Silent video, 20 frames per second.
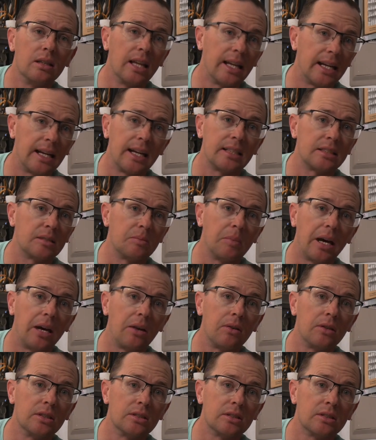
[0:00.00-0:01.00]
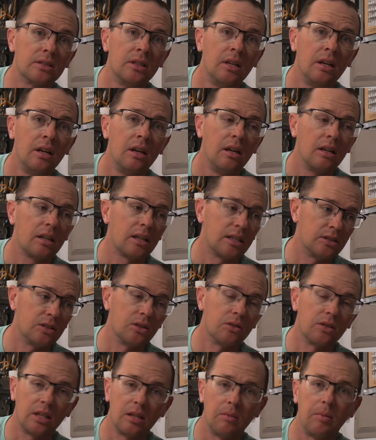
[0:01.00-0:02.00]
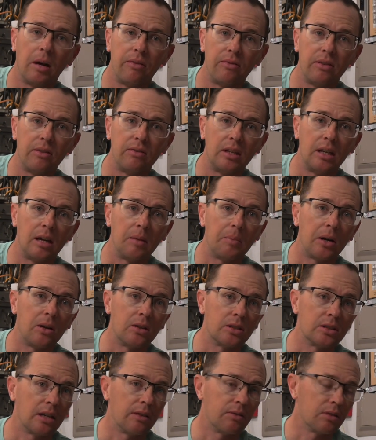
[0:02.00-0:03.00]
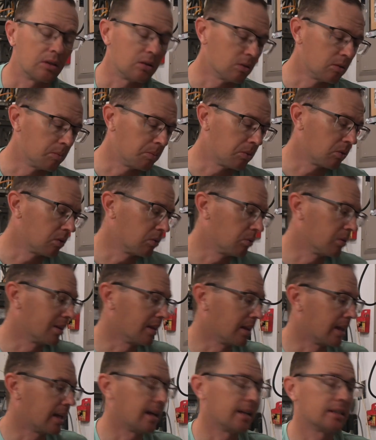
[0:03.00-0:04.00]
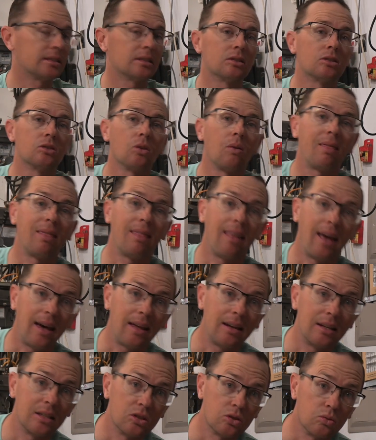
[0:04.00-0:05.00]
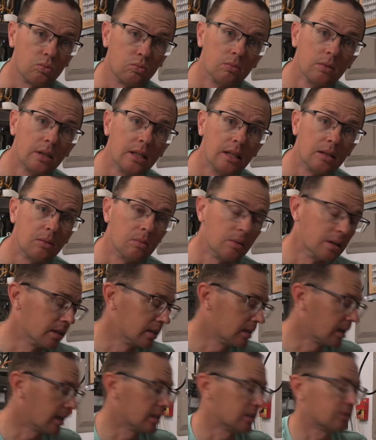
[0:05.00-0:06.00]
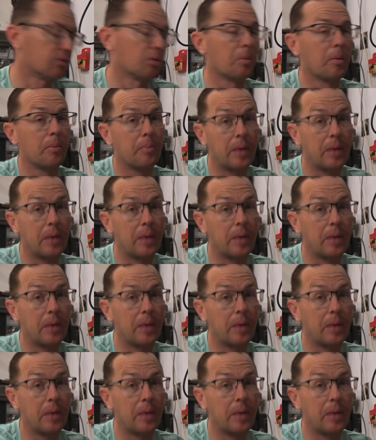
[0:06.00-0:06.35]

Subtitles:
lead acid batteries, because you only get about 50 amp hours out of a group 31 lead acid. So that is really, really nice from a